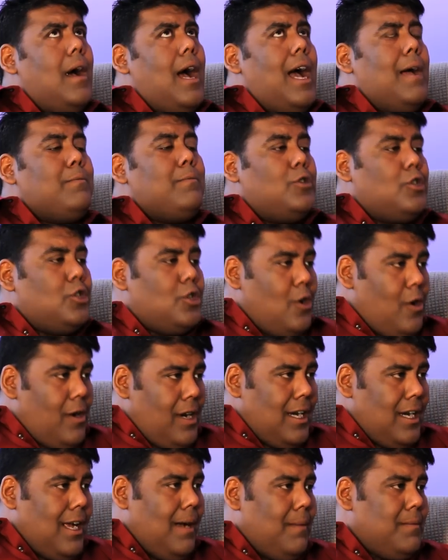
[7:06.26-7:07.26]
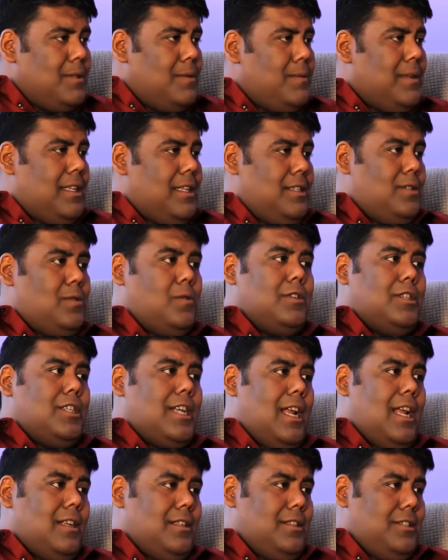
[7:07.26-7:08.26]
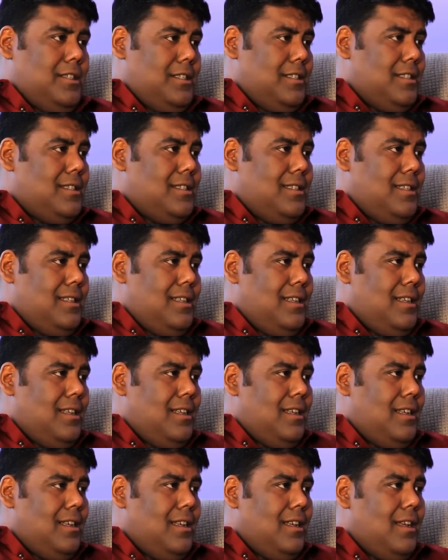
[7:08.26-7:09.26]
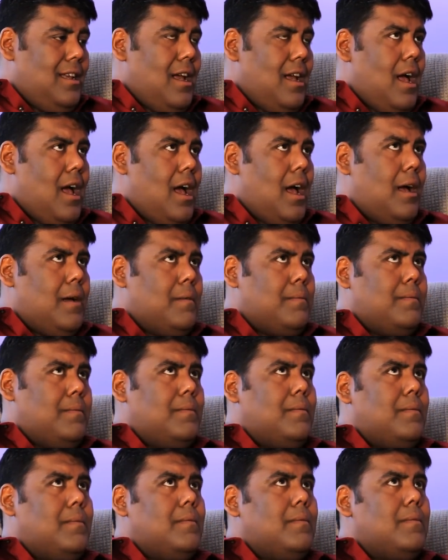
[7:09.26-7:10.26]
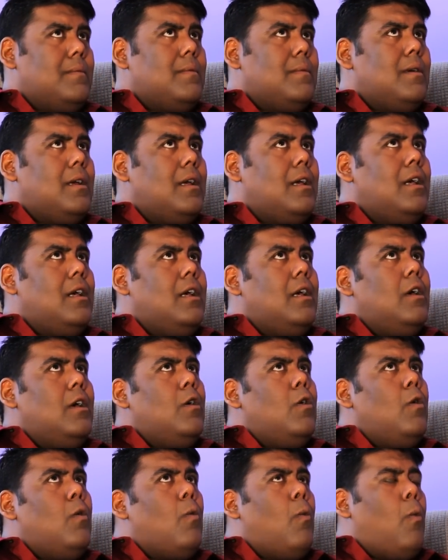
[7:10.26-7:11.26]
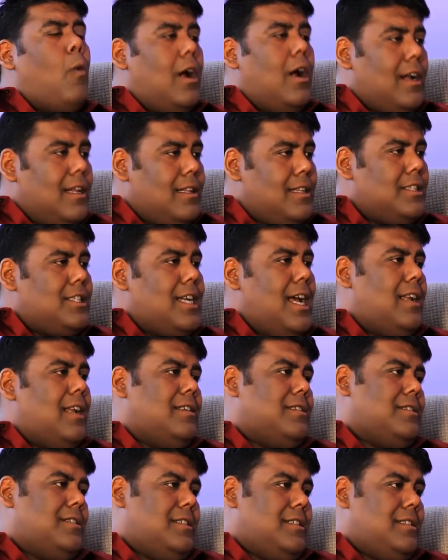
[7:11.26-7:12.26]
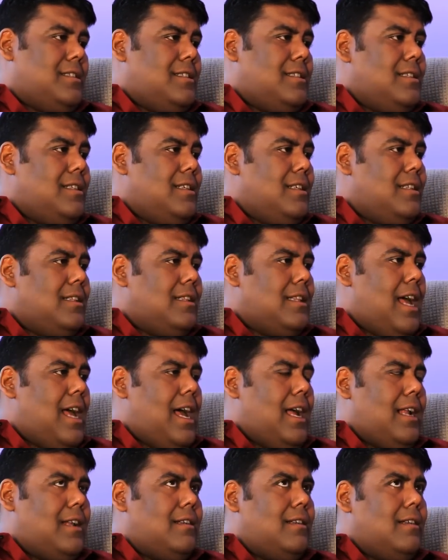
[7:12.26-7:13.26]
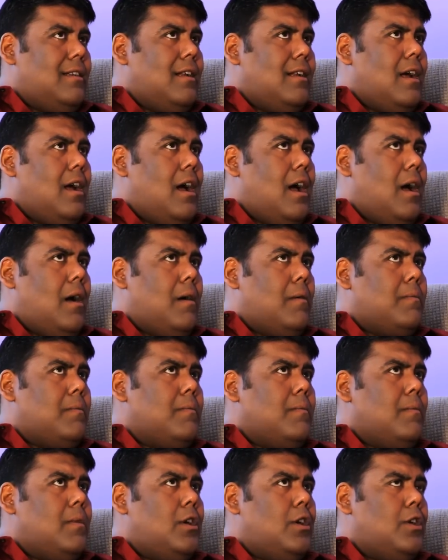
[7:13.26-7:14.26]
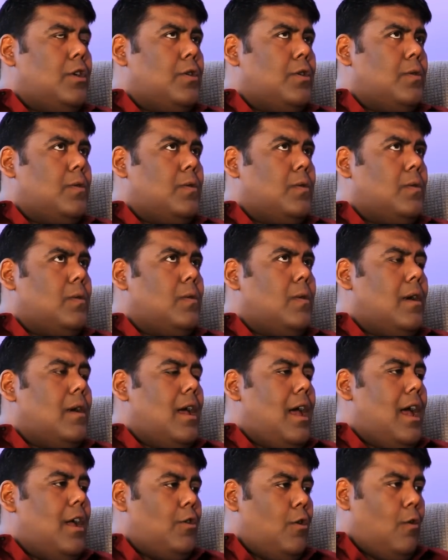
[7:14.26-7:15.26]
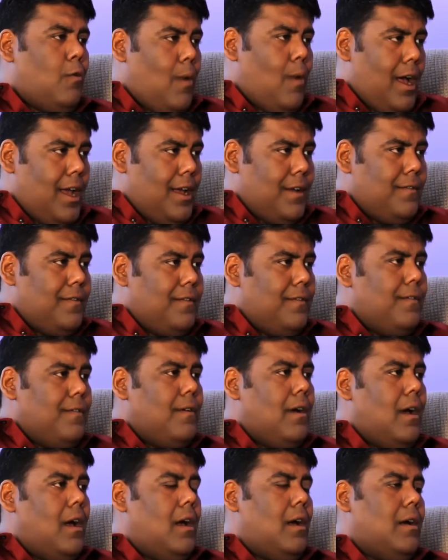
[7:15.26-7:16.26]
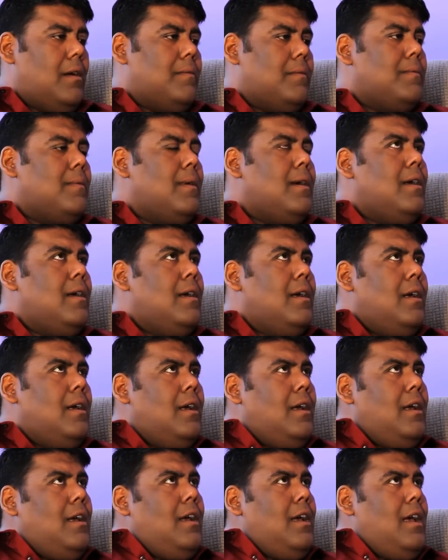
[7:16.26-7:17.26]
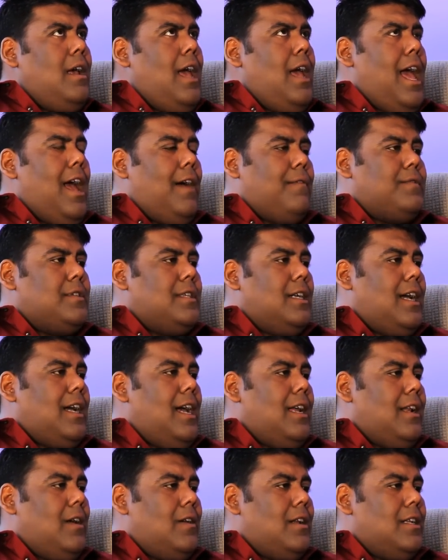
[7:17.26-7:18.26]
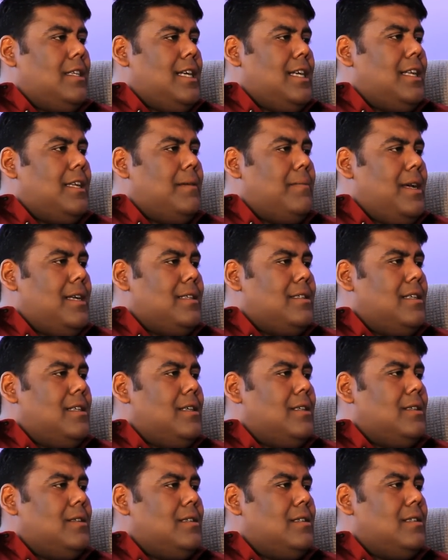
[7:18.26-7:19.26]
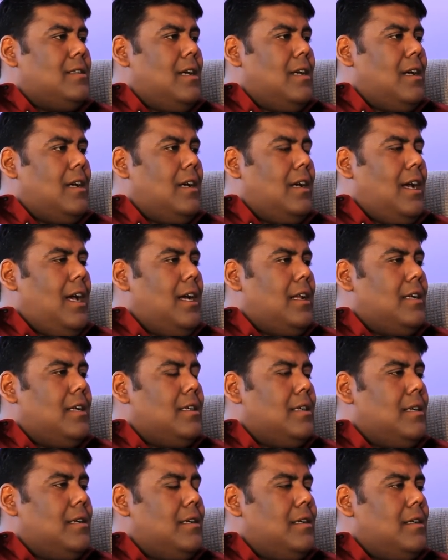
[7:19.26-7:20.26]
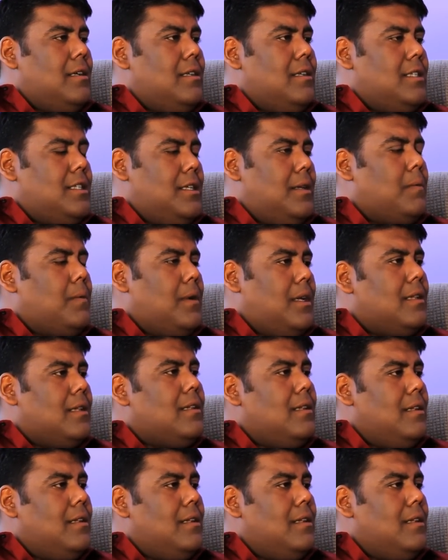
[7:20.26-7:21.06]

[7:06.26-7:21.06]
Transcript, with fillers: I'm sure it comes with its own challenges. Um, what are the challenges that uh, you and your wife uh, have to kind of on a daily basis uh, kind of deal with?